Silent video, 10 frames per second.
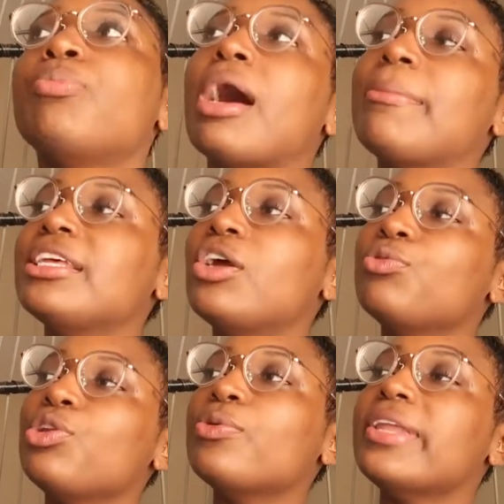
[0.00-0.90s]
probably
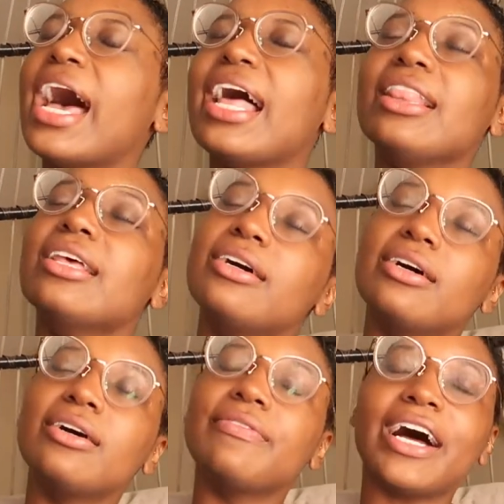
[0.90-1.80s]
don't know that I
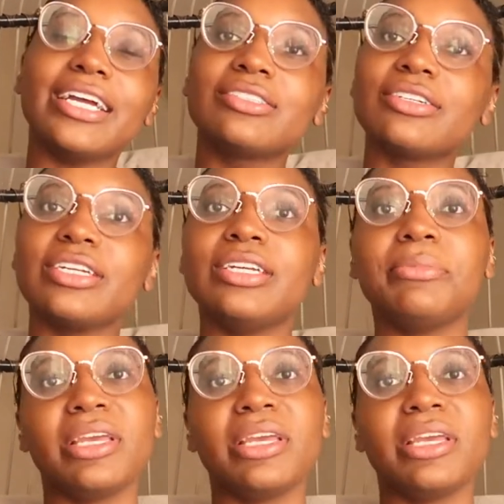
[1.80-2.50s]
love ice cream,